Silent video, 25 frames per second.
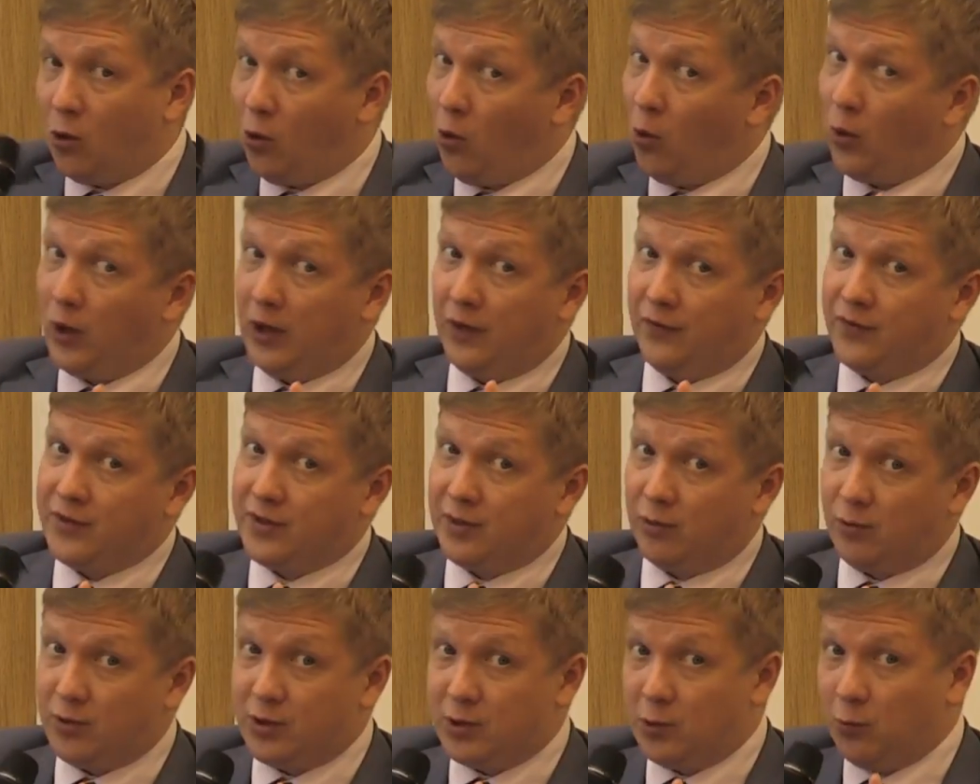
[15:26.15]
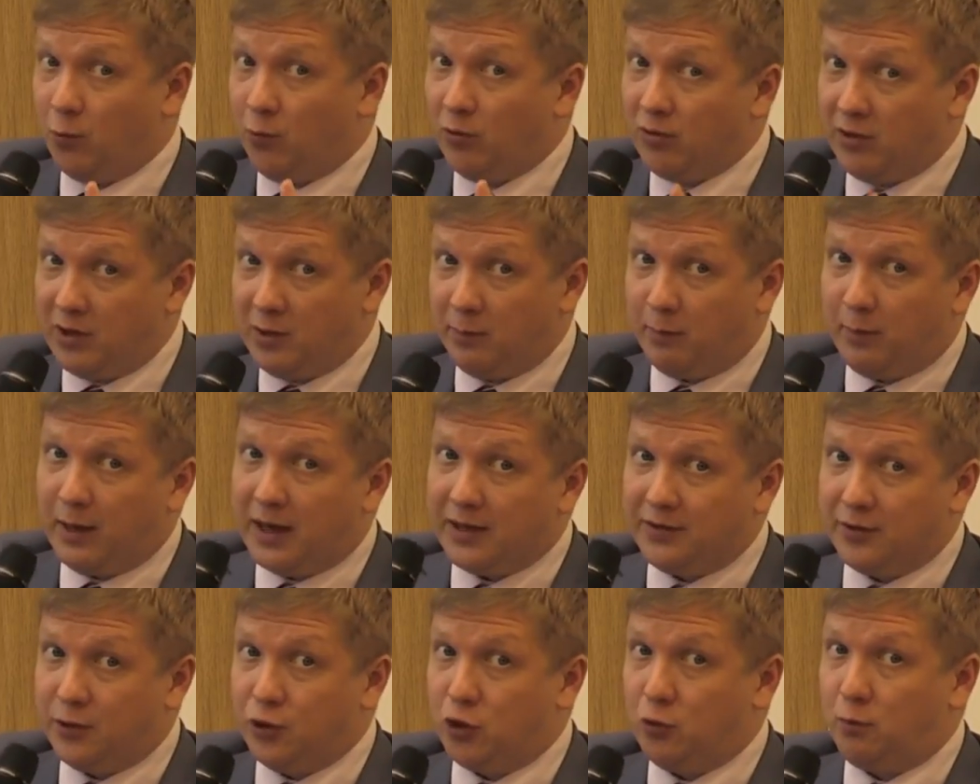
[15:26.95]
or if there is a willing
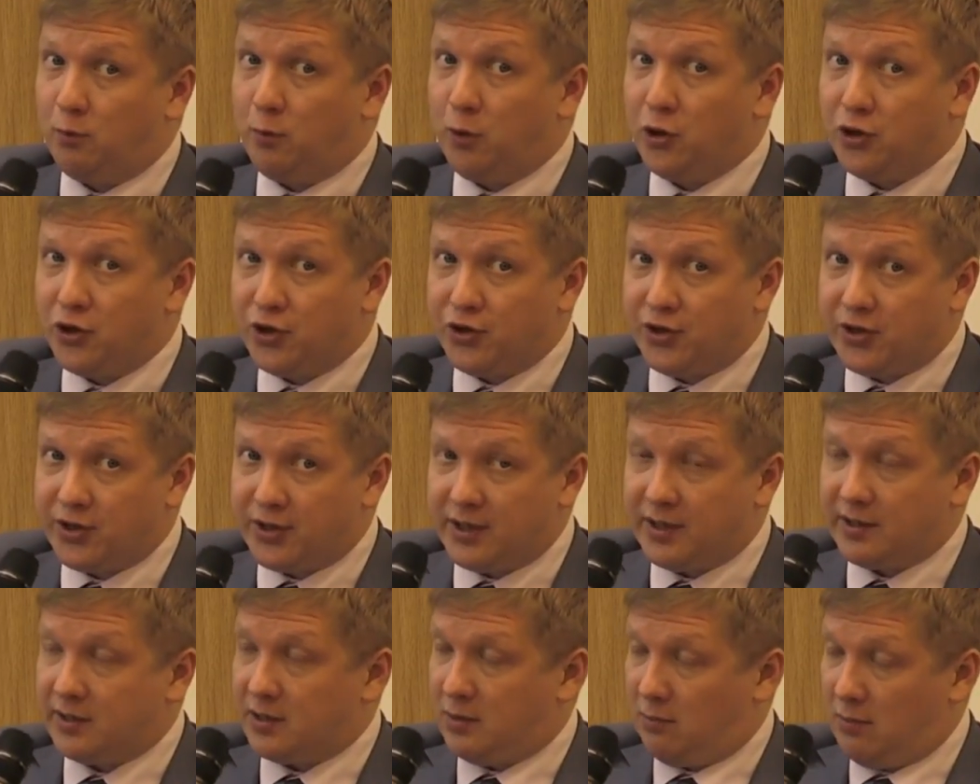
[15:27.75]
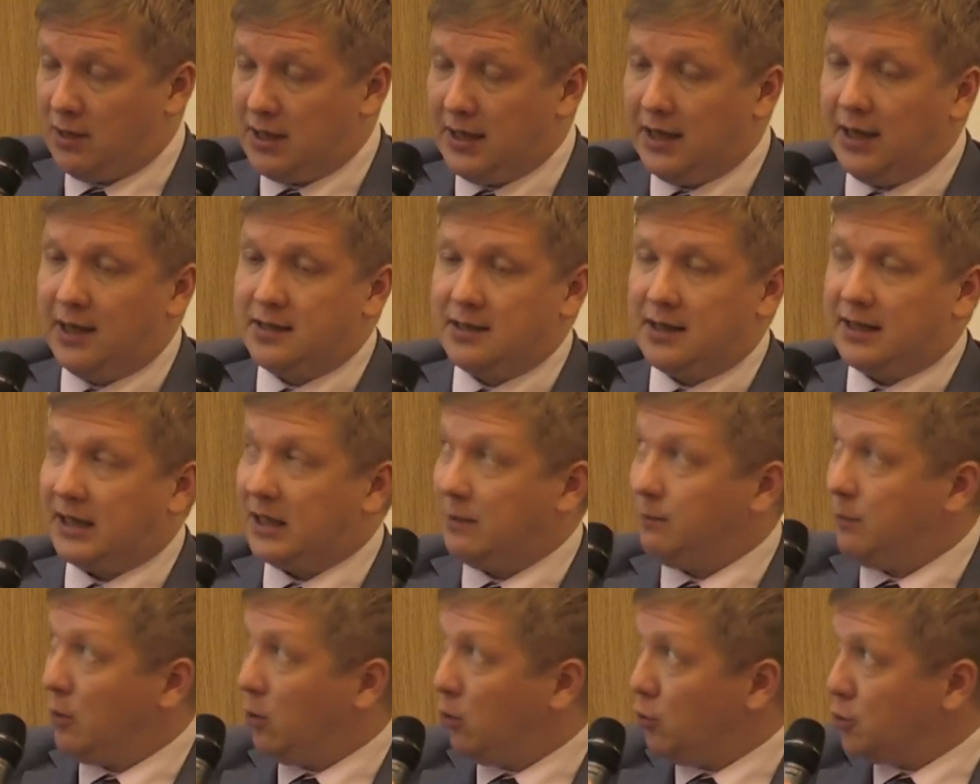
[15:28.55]
partner to purchase a system that
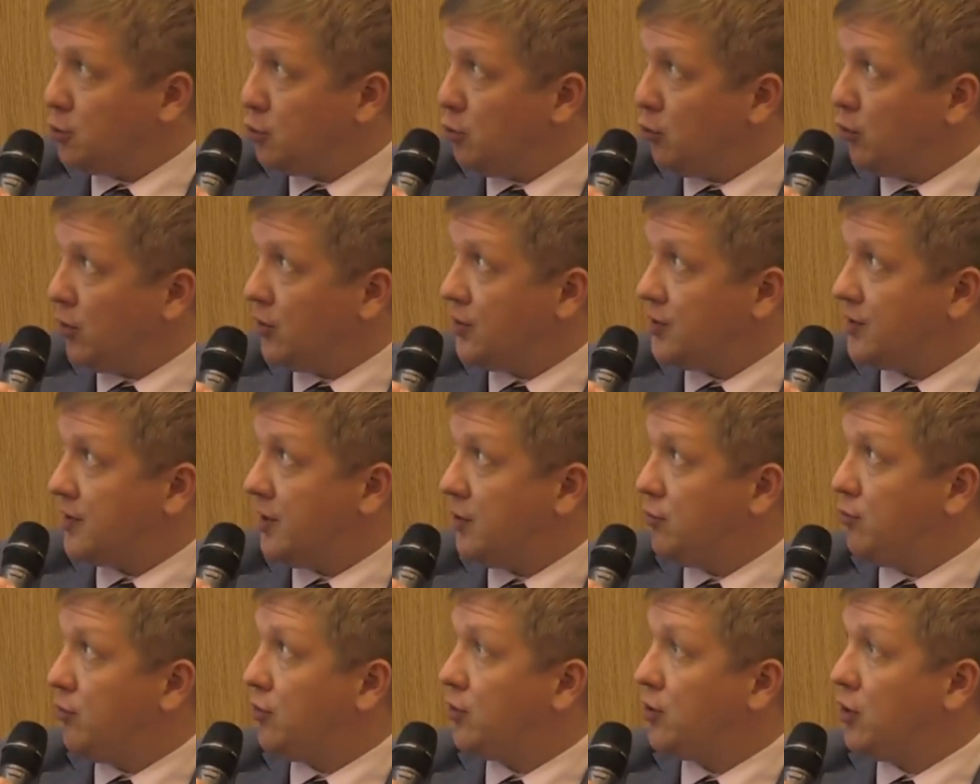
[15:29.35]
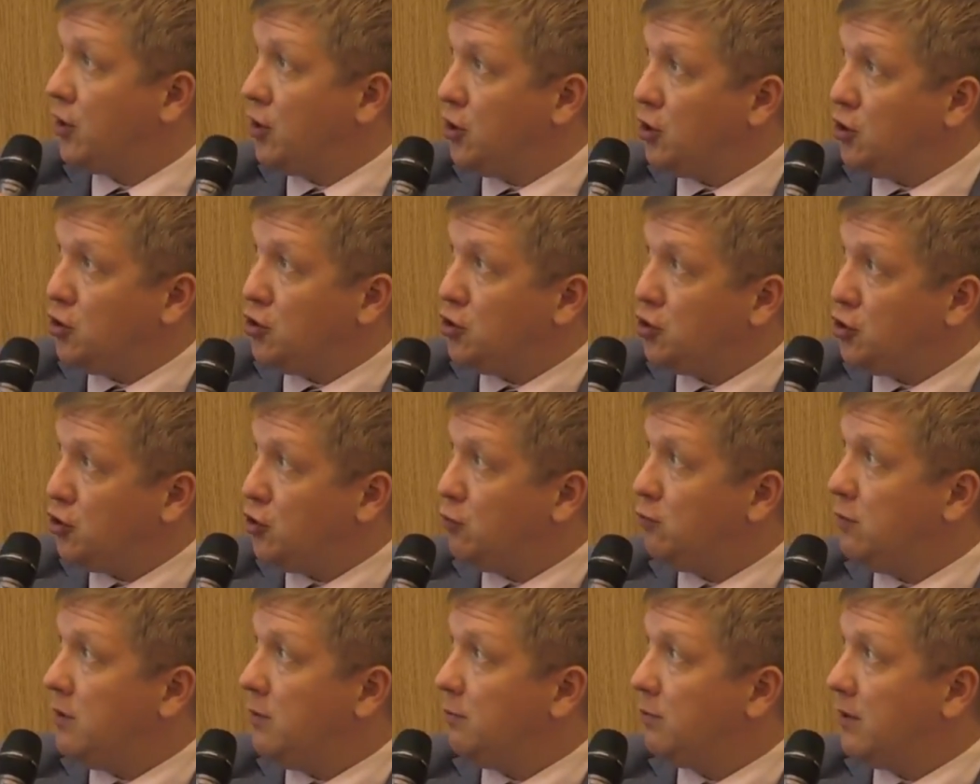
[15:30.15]
can be also considered,
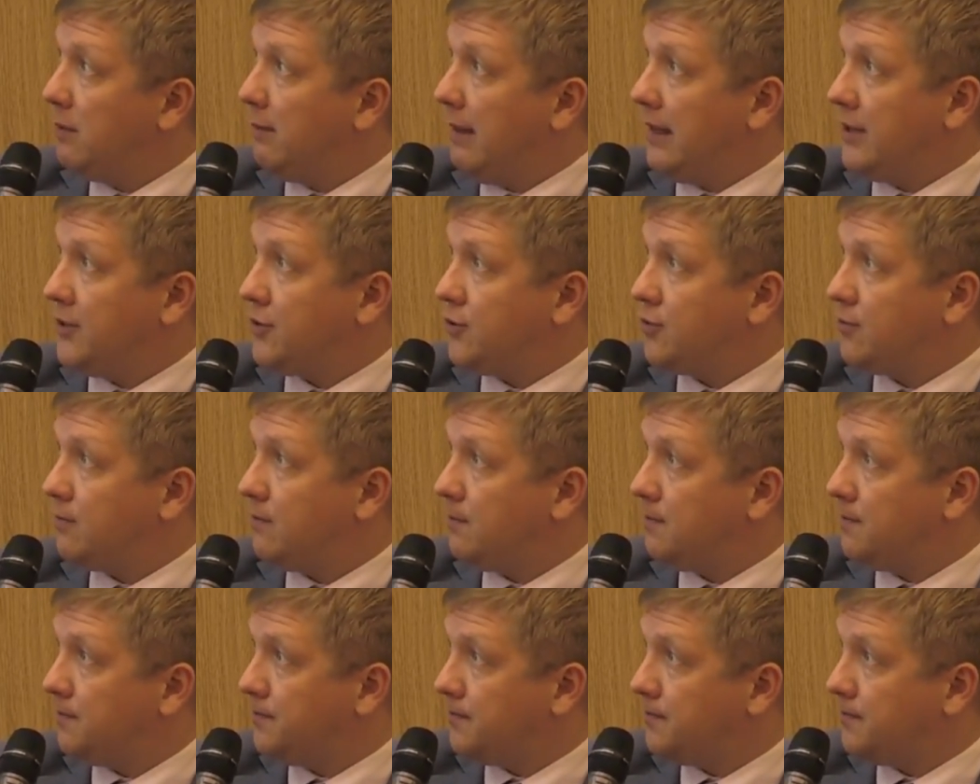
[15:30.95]
should be implemented.